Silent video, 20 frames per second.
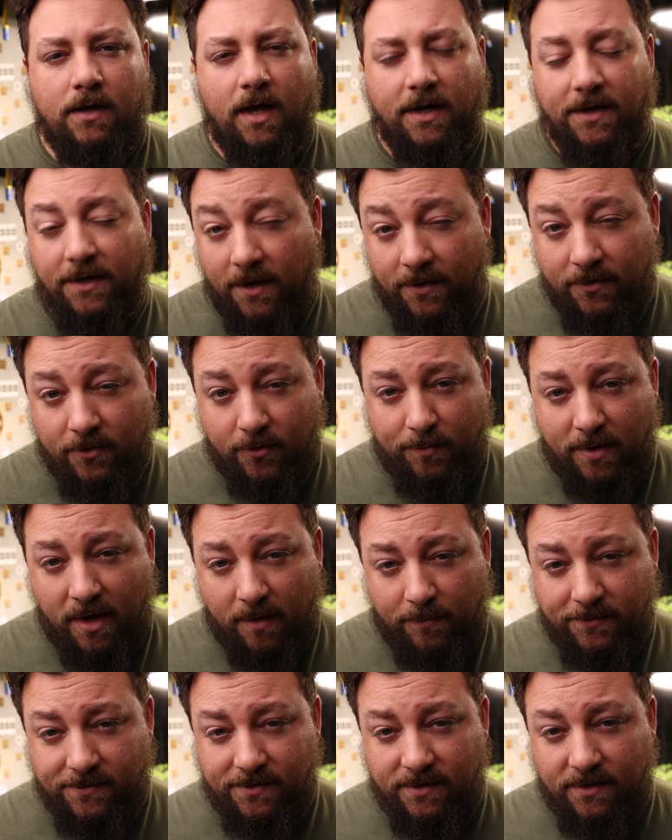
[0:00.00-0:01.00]
Another
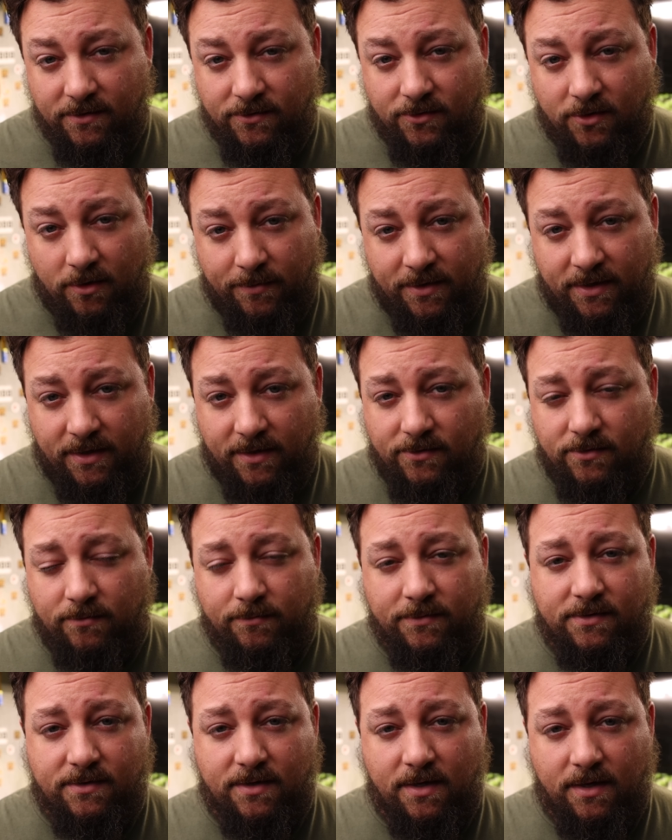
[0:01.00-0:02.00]
pepper seed
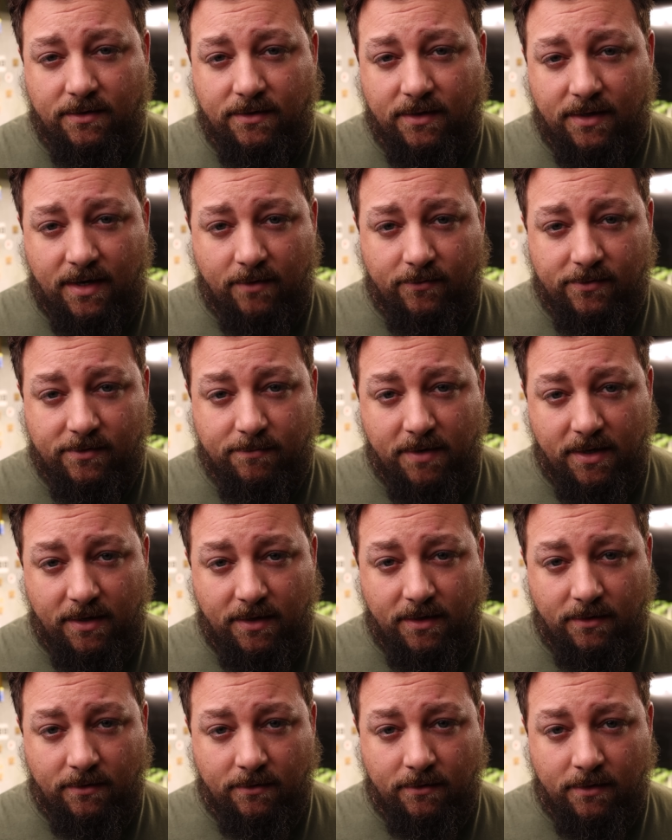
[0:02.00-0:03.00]
germination mistake that I was
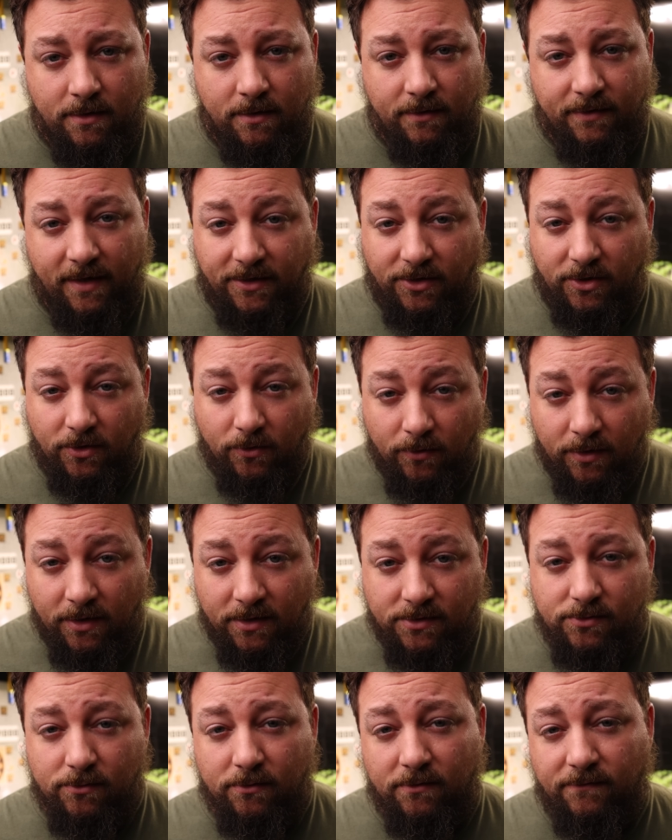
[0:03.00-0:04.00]
making that you
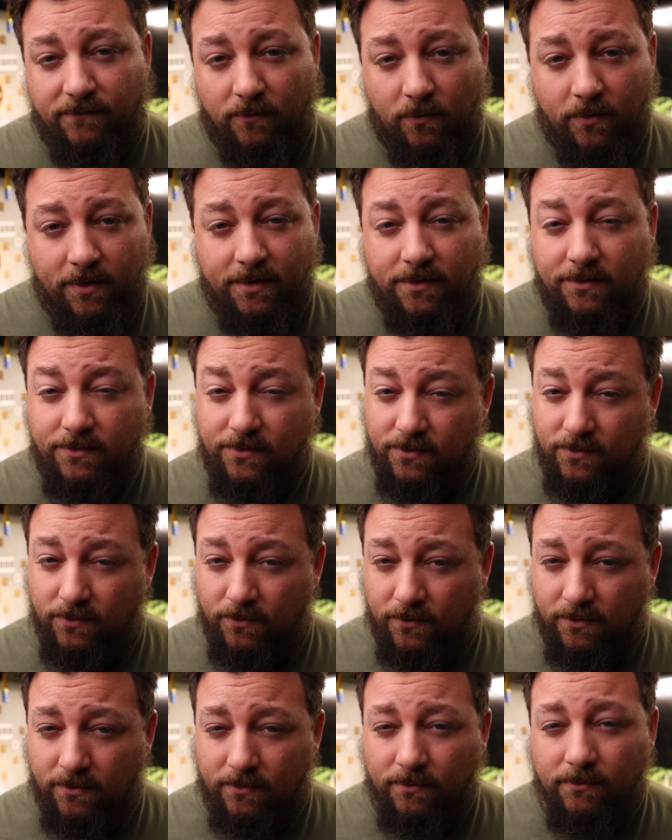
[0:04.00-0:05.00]
need to avoid
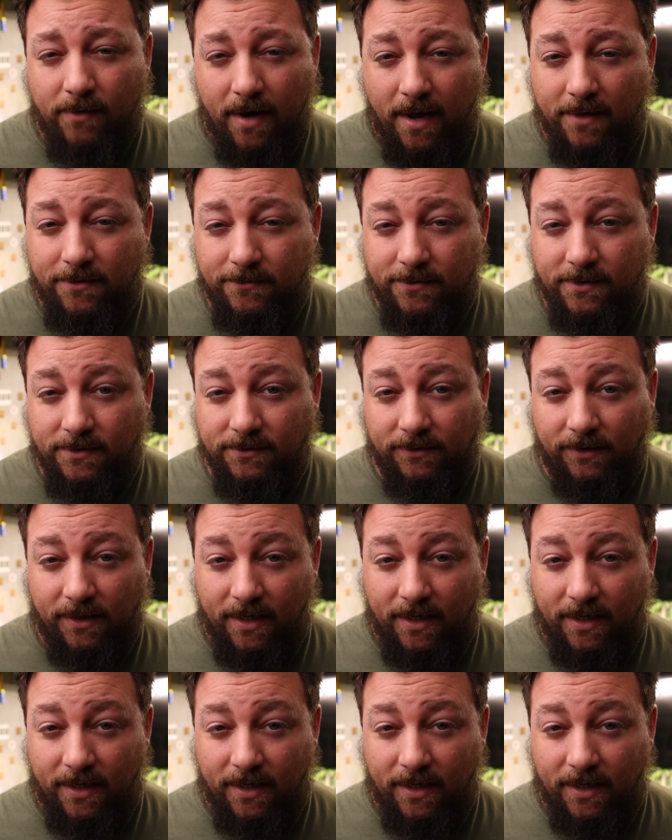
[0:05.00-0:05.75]
sooner rather than